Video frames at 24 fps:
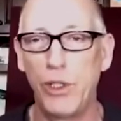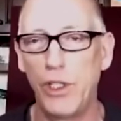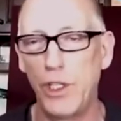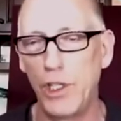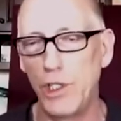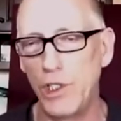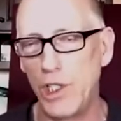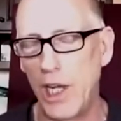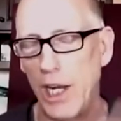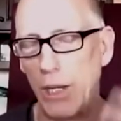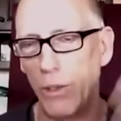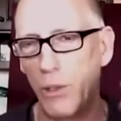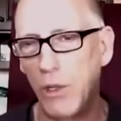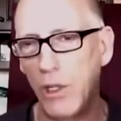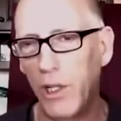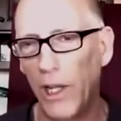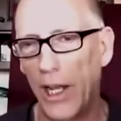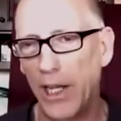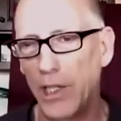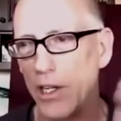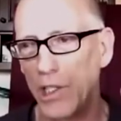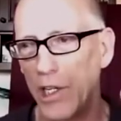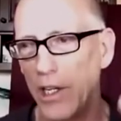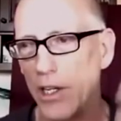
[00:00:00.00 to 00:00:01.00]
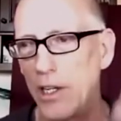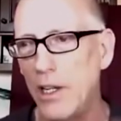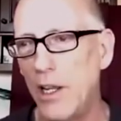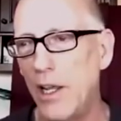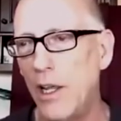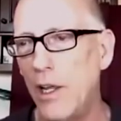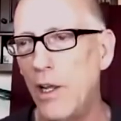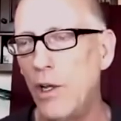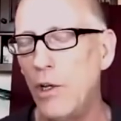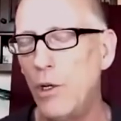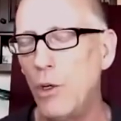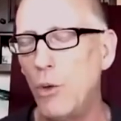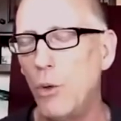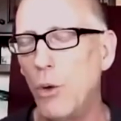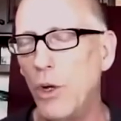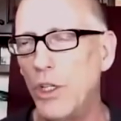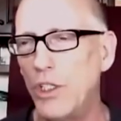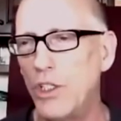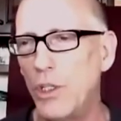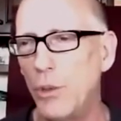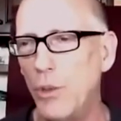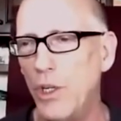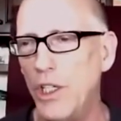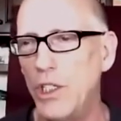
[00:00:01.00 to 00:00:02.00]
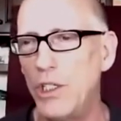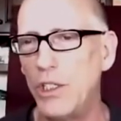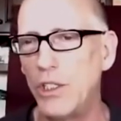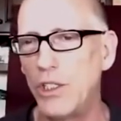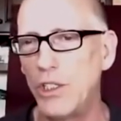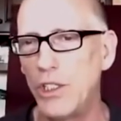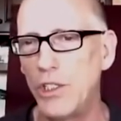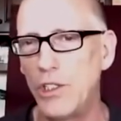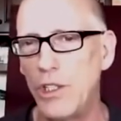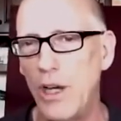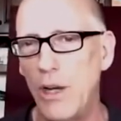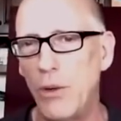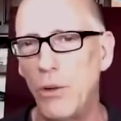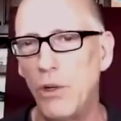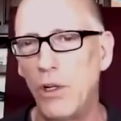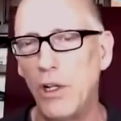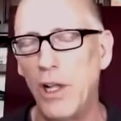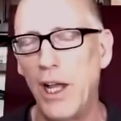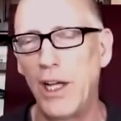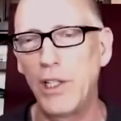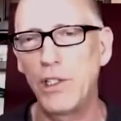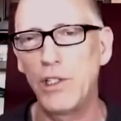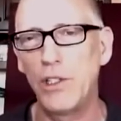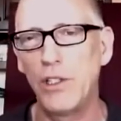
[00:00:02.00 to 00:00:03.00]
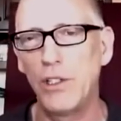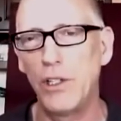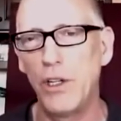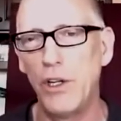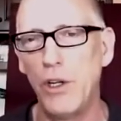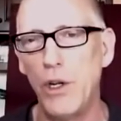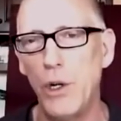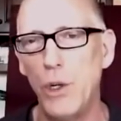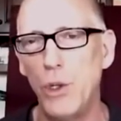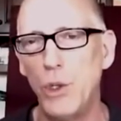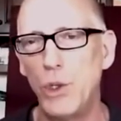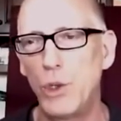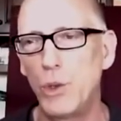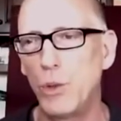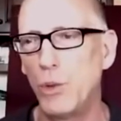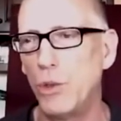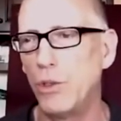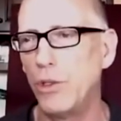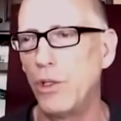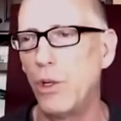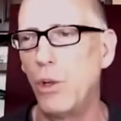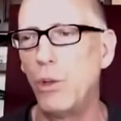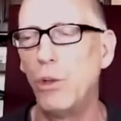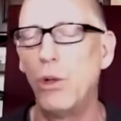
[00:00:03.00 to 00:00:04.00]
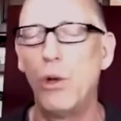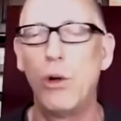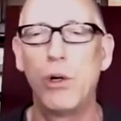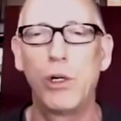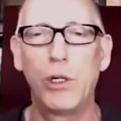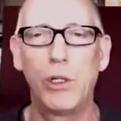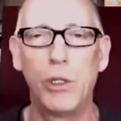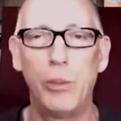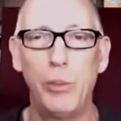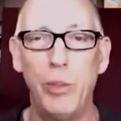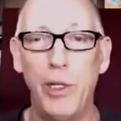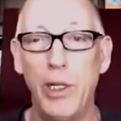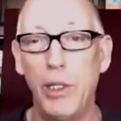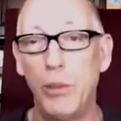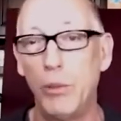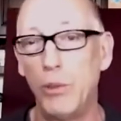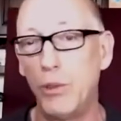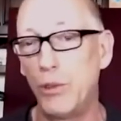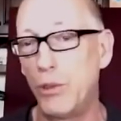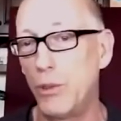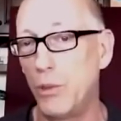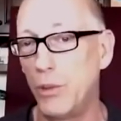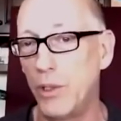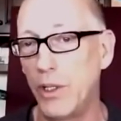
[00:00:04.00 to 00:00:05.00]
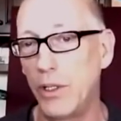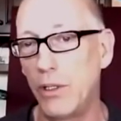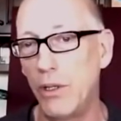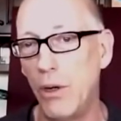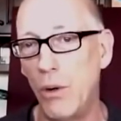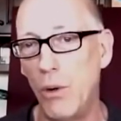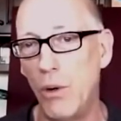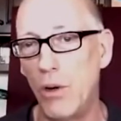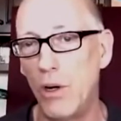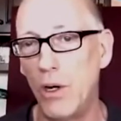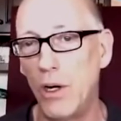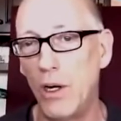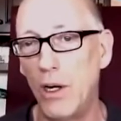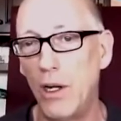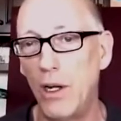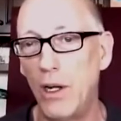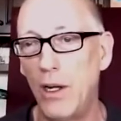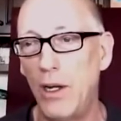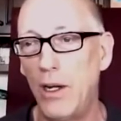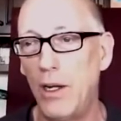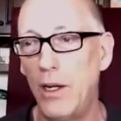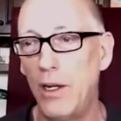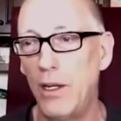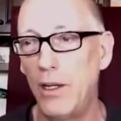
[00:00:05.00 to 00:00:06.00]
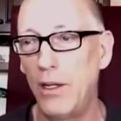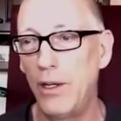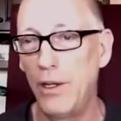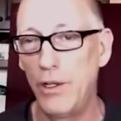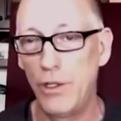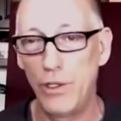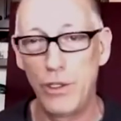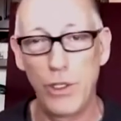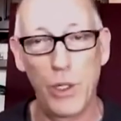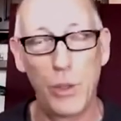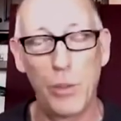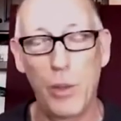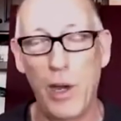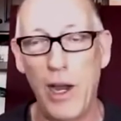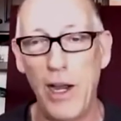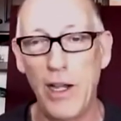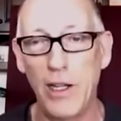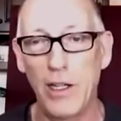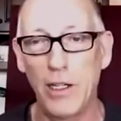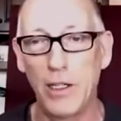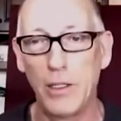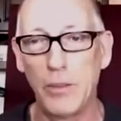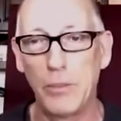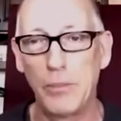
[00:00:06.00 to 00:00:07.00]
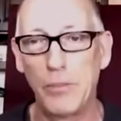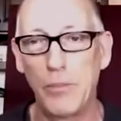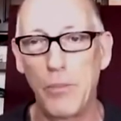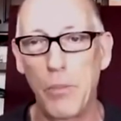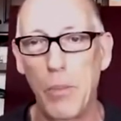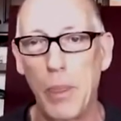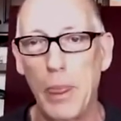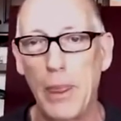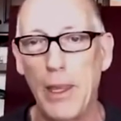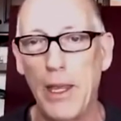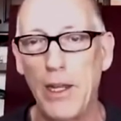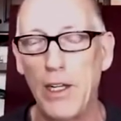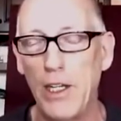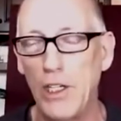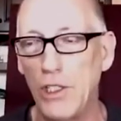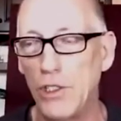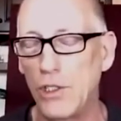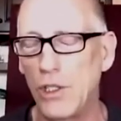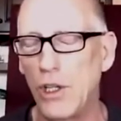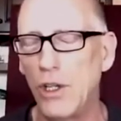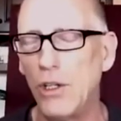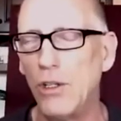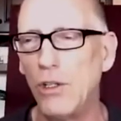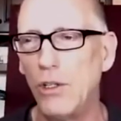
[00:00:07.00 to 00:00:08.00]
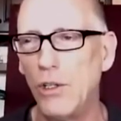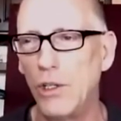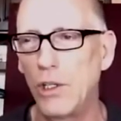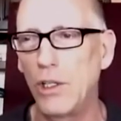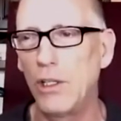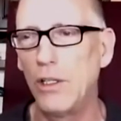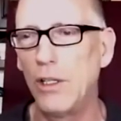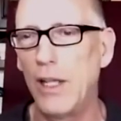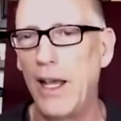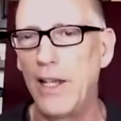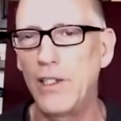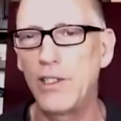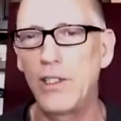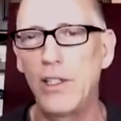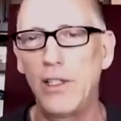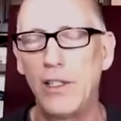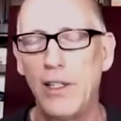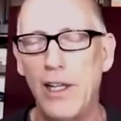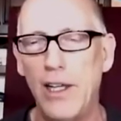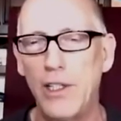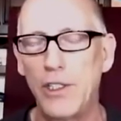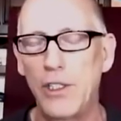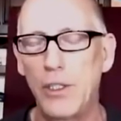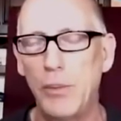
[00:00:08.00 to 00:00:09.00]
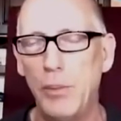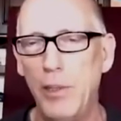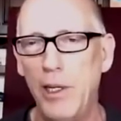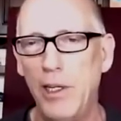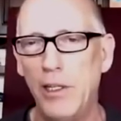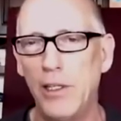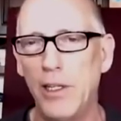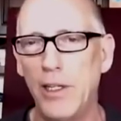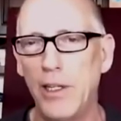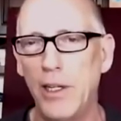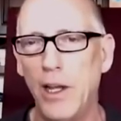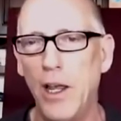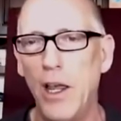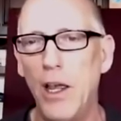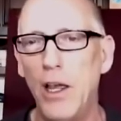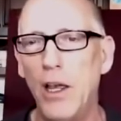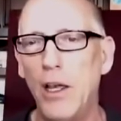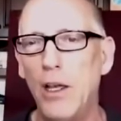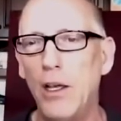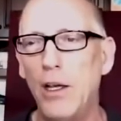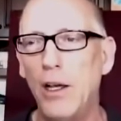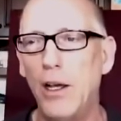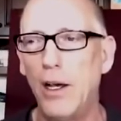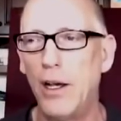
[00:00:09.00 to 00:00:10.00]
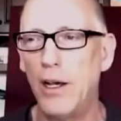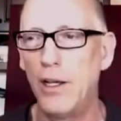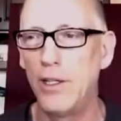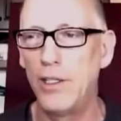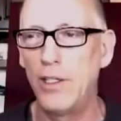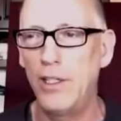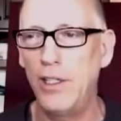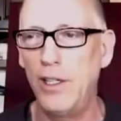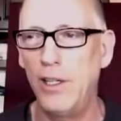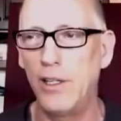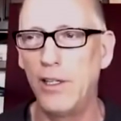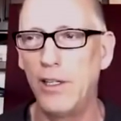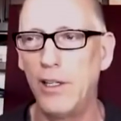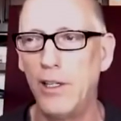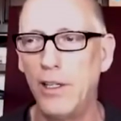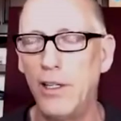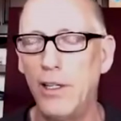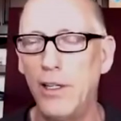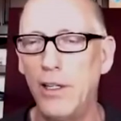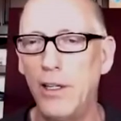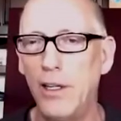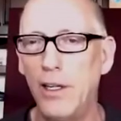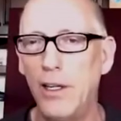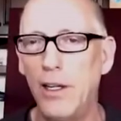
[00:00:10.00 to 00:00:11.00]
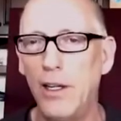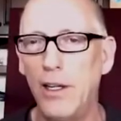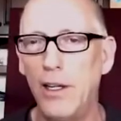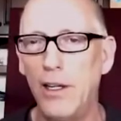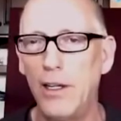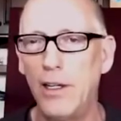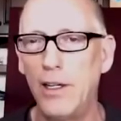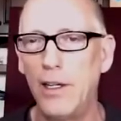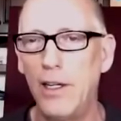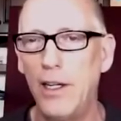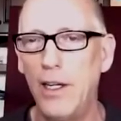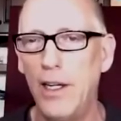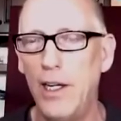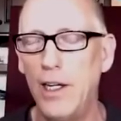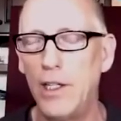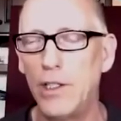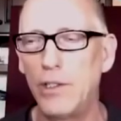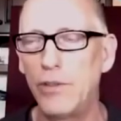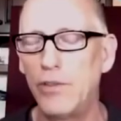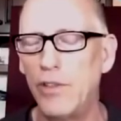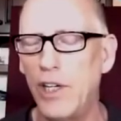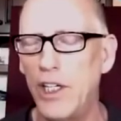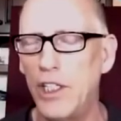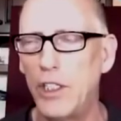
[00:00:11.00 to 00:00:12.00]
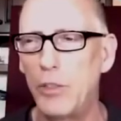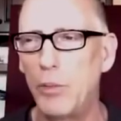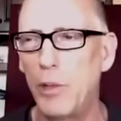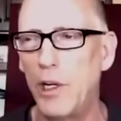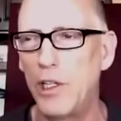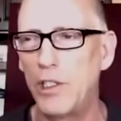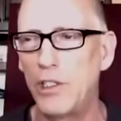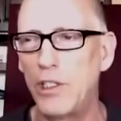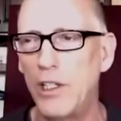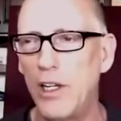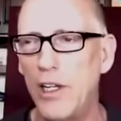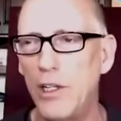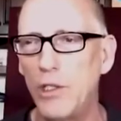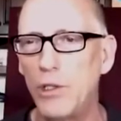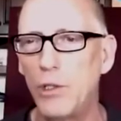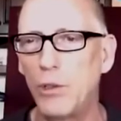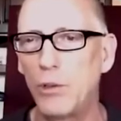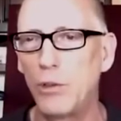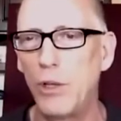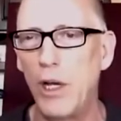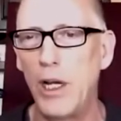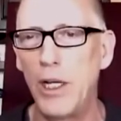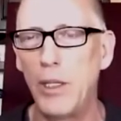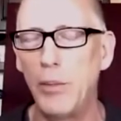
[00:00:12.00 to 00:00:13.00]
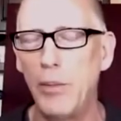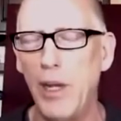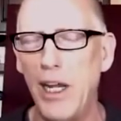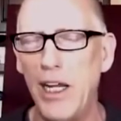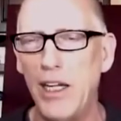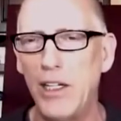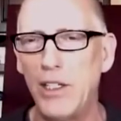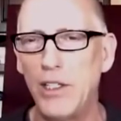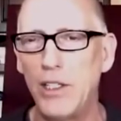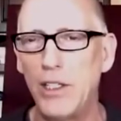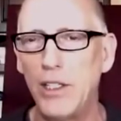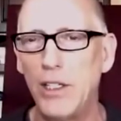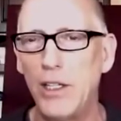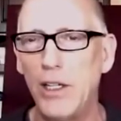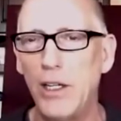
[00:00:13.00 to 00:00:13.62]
the general election, once it reaches the general election, the news will no longer be able to ignore Joe Biden. And he's going to look less and less appealing until his vice presidential running mate